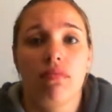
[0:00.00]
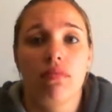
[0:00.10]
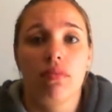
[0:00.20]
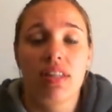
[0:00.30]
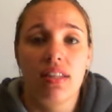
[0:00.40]

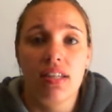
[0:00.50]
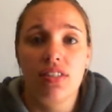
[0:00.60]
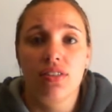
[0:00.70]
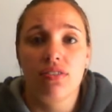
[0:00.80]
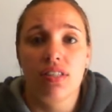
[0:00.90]
with
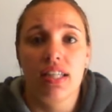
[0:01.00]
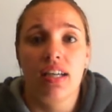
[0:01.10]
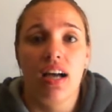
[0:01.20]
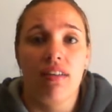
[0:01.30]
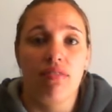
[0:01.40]
these you'll
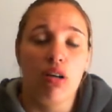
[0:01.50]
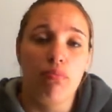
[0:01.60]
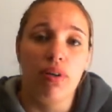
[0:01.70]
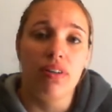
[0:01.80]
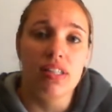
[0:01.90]
see I've
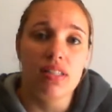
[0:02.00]
uploaded